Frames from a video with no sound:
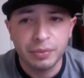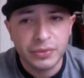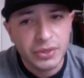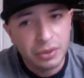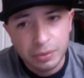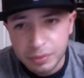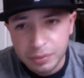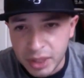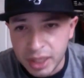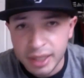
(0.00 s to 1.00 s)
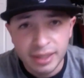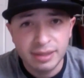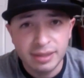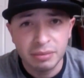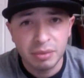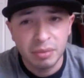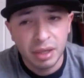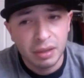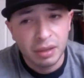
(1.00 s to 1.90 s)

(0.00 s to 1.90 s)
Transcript: So uh, test something competitive.